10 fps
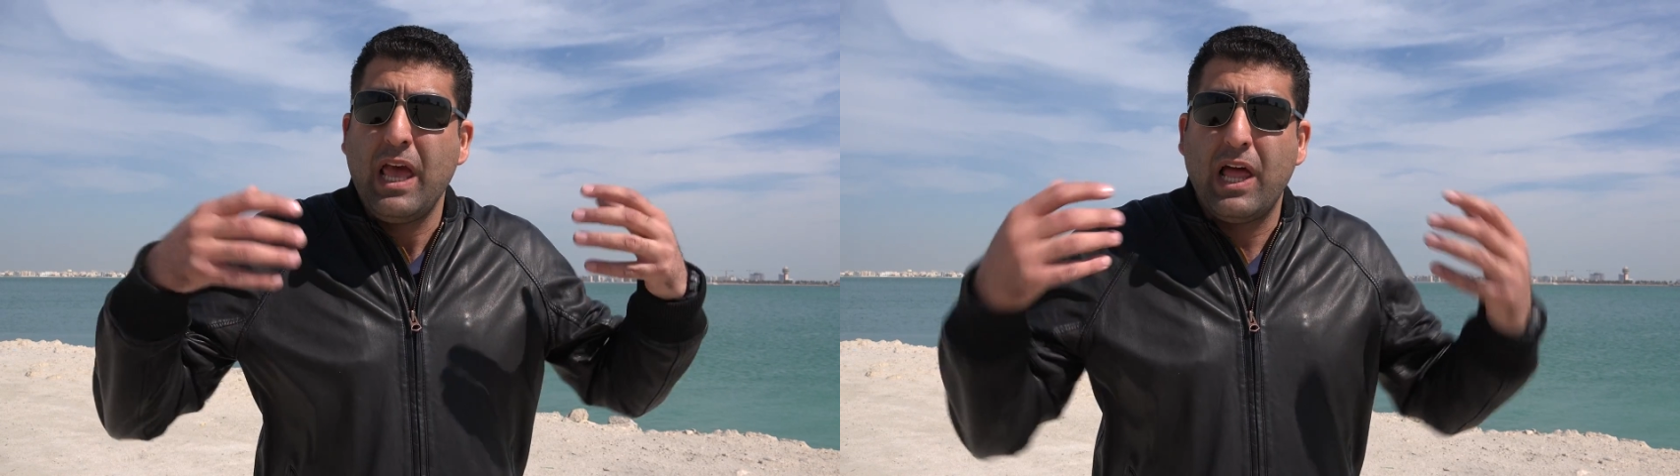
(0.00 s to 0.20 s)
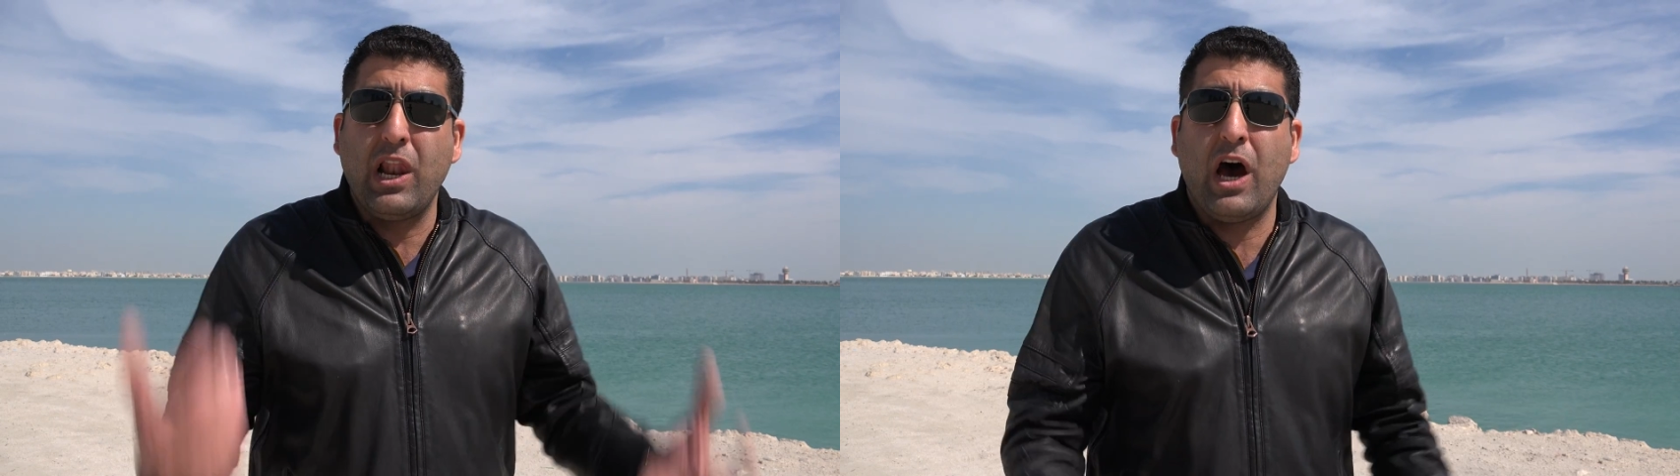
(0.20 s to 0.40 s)

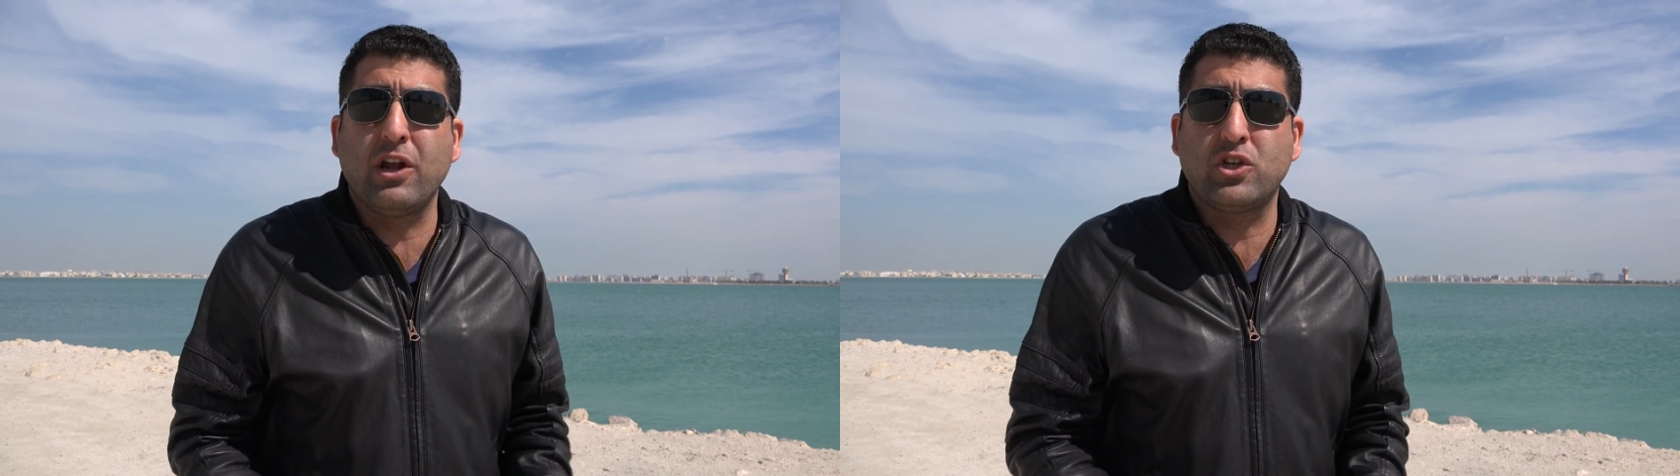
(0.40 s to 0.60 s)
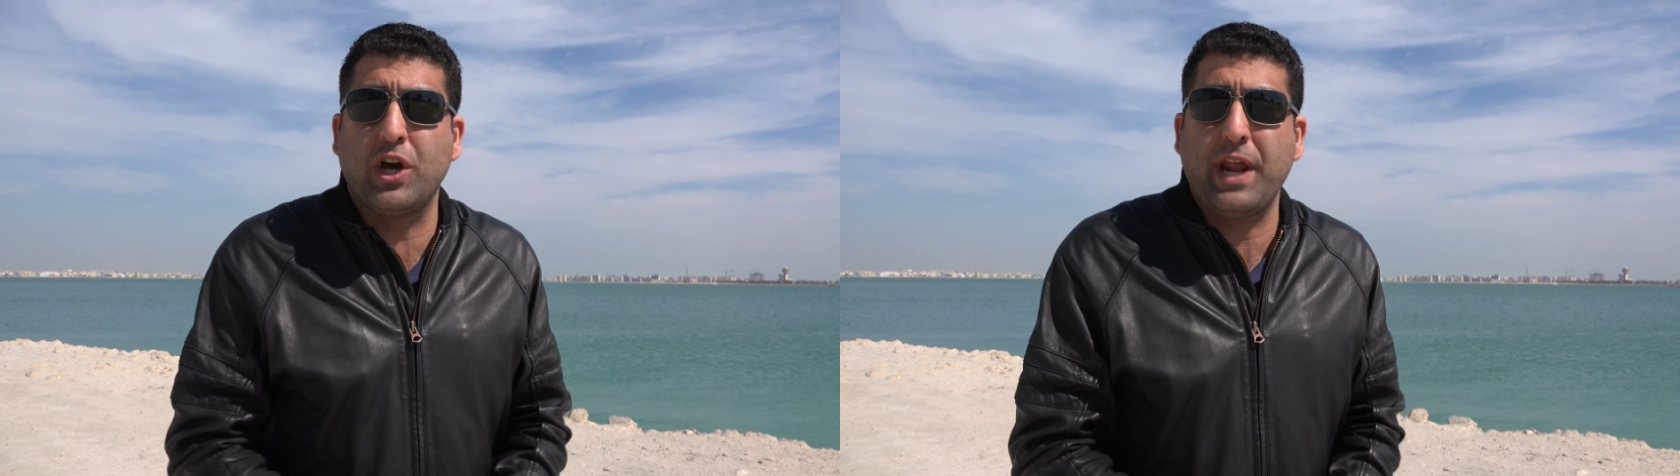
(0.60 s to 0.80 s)

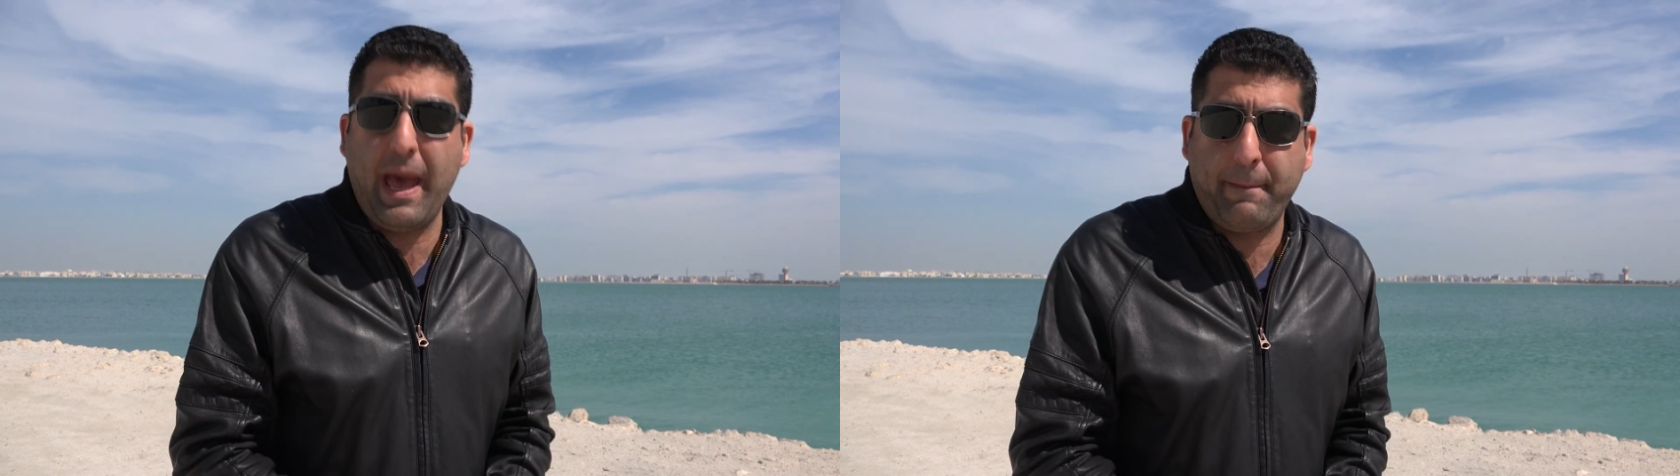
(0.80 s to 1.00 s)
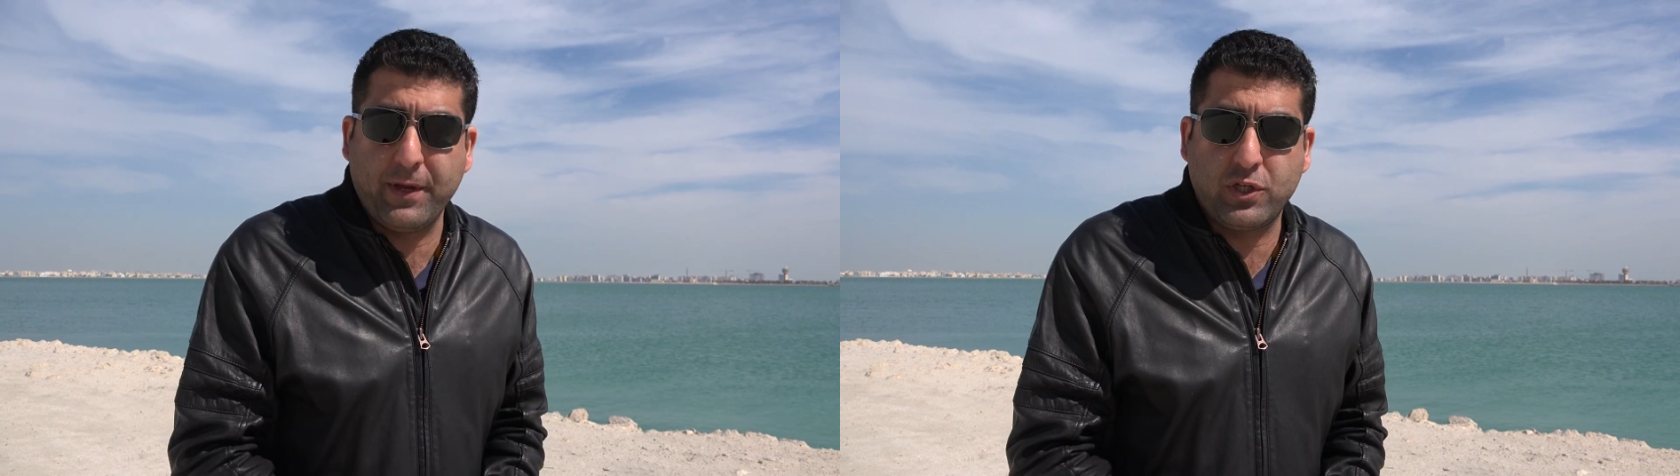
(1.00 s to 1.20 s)
larger
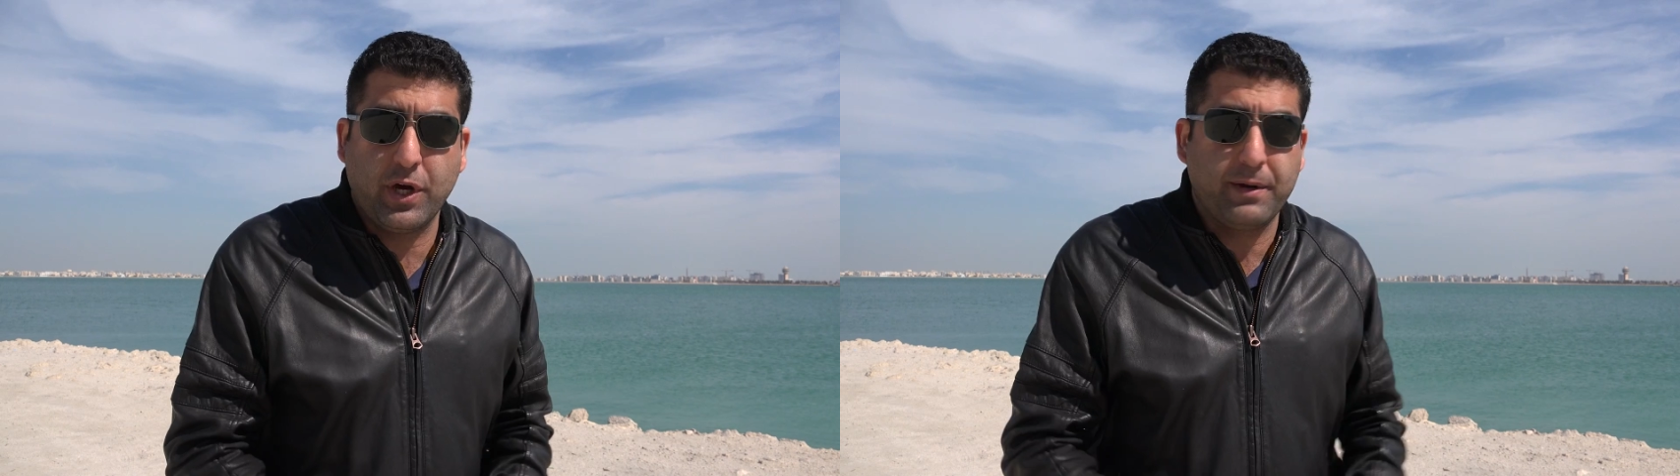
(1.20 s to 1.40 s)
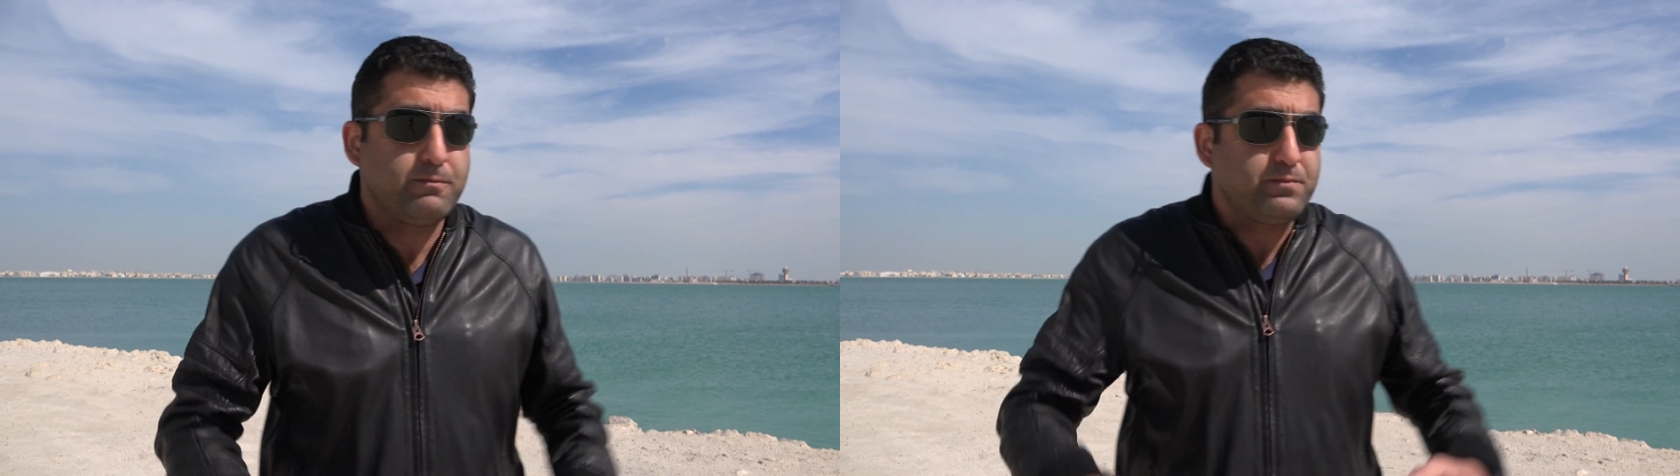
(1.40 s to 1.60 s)
aperture.